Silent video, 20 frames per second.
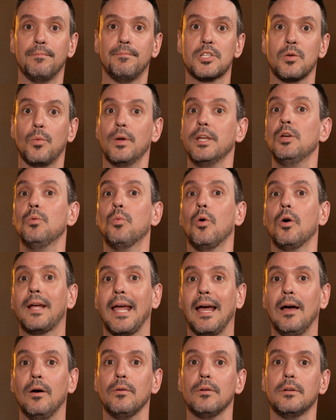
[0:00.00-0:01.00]
So when you walk
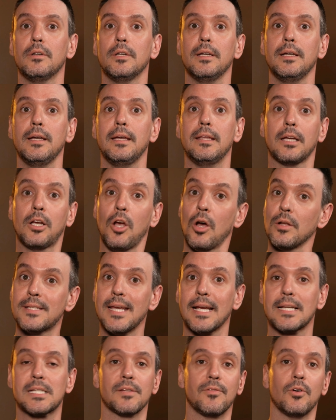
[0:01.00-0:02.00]
out in the
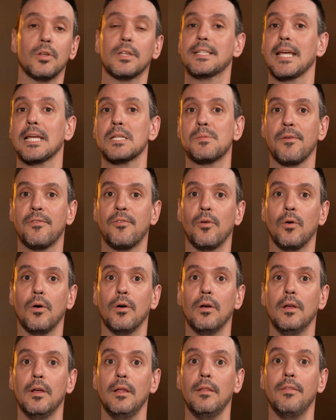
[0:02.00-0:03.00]
context of all the days
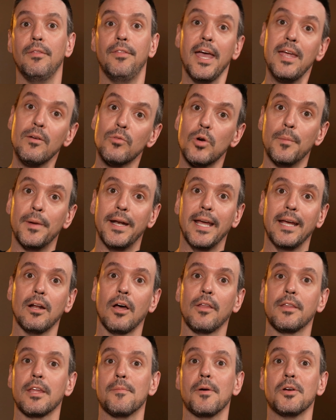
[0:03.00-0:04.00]
before, they ruminate
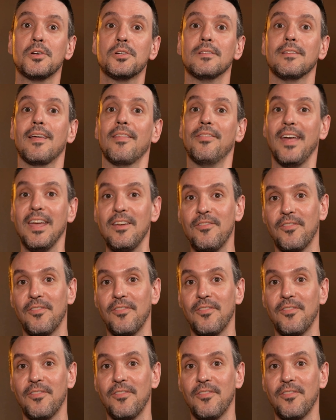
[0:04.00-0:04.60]
on the emotion that they